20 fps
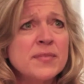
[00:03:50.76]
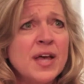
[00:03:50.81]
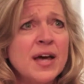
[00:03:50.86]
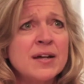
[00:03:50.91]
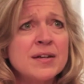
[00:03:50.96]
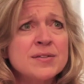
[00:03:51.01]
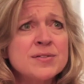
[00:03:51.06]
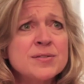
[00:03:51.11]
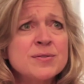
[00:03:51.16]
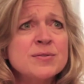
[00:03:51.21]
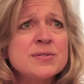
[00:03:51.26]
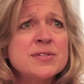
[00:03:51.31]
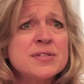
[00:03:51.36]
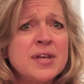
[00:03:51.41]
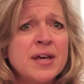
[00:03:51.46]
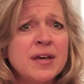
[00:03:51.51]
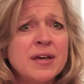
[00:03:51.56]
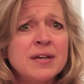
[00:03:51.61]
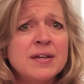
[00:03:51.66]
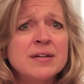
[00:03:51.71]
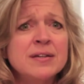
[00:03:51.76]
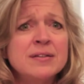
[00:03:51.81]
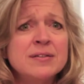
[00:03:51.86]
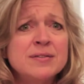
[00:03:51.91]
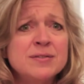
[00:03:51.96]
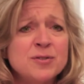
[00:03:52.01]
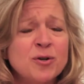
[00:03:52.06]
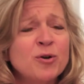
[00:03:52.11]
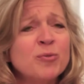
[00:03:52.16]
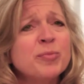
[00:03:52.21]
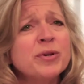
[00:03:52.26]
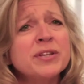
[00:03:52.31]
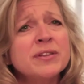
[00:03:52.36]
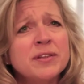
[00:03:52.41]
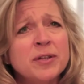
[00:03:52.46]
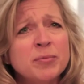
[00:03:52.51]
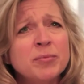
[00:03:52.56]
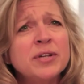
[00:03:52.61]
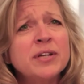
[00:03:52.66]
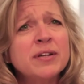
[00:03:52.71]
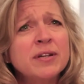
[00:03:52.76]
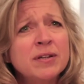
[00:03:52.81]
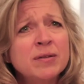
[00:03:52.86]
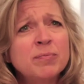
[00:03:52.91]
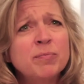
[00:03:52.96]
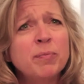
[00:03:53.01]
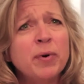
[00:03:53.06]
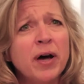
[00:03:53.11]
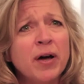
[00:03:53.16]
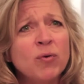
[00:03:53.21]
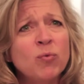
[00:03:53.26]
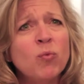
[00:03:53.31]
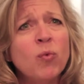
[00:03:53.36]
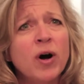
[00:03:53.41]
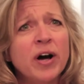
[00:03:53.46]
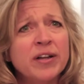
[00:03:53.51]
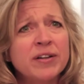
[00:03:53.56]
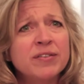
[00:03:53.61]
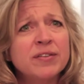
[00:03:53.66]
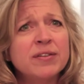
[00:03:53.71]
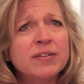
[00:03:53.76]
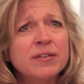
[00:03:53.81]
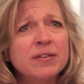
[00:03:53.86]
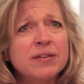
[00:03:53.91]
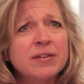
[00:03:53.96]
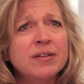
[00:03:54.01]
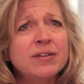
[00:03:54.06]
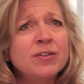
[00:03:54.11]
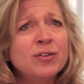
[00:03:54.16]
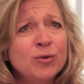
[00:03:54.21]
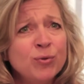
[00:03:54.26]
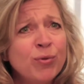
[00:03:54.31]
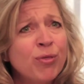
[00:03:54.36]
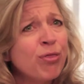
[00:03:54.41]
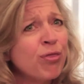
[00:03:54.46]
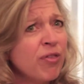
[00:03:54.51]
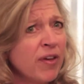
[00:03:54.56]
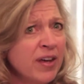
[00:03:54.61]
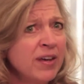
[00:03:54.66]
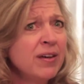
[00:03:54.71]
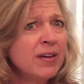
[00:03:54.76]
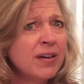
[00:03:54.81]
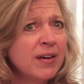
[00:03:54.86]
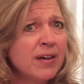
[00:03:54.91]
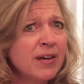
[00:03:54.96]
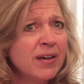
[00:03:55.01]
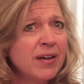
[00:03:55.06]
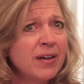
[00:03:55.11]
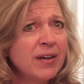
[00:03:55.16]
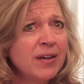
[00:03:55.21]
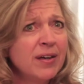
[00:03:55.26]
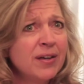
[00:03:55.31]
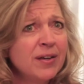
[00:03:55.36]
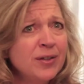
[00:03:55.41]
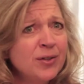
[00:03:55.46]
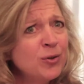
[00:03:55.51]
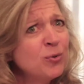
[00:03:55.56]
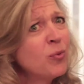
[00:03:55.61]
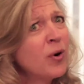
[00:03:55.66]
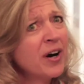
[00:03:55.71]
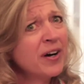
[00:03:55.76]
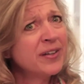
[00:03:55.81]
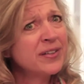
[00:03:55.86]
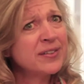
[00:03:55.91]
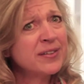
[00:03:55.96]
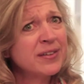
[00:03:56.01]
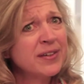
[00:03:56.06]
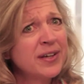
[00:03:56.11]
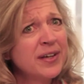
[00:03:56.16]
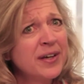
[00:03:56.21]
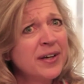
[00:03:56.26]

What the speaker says: I'd also say don't be limited by what you think you want.